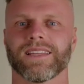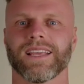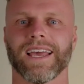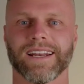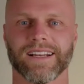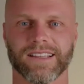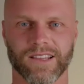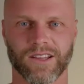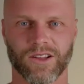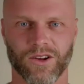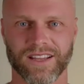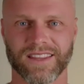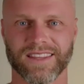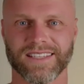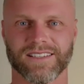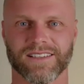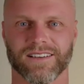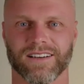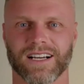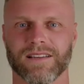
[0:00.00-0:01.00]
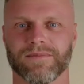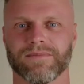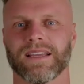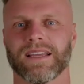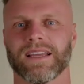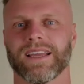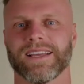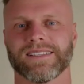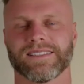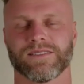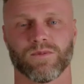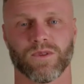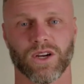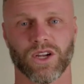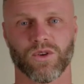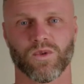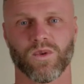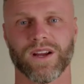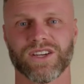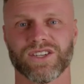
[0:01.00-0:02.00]
And a lot of the time, it's a
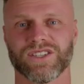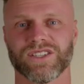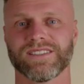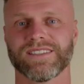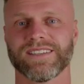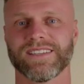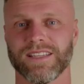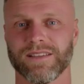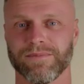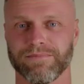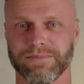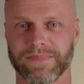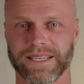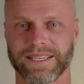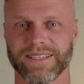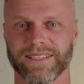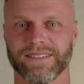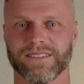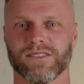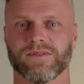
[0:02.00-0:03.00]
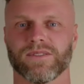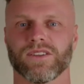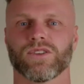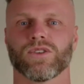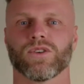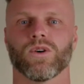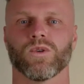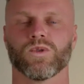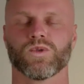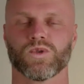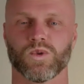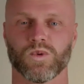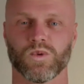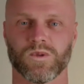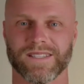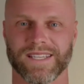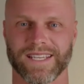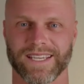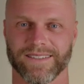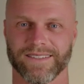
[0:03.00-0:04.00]
regression to the mean of the cultural
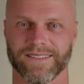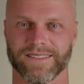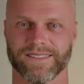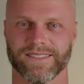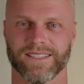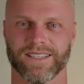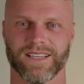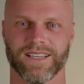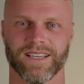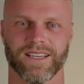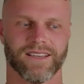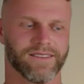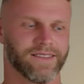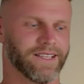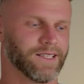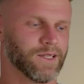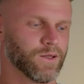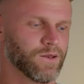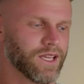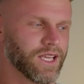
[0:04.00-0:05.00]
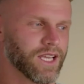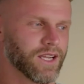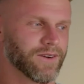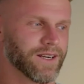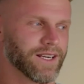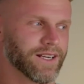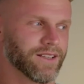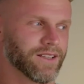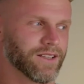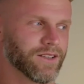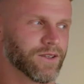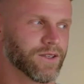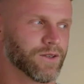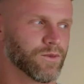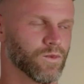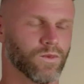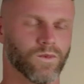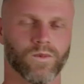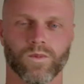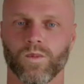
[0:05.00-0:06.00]
standards. They're looking around and
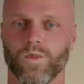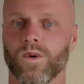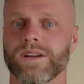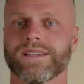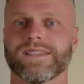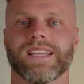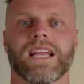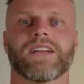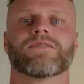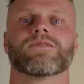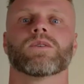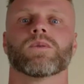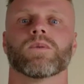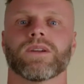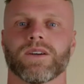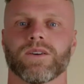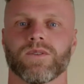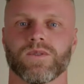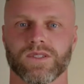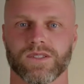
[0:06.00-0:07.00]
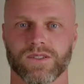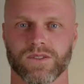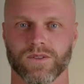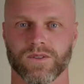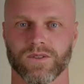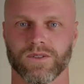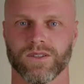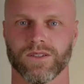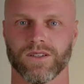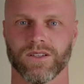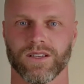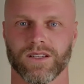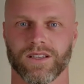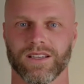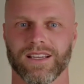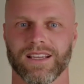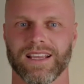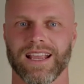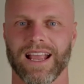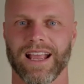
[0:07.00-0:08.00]
going, what does everyone else do?
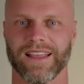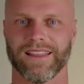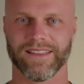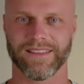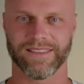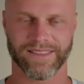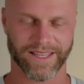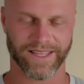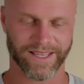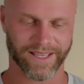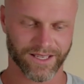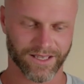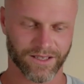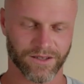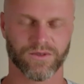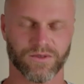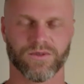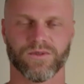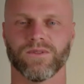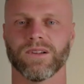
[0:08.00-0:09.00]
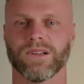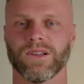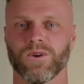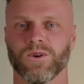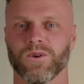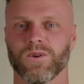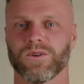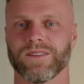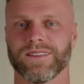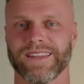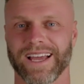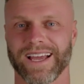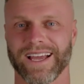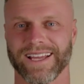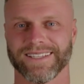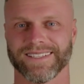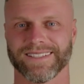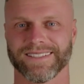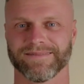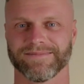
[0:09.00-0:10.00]
And then they follow
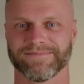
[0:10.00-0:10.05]
that.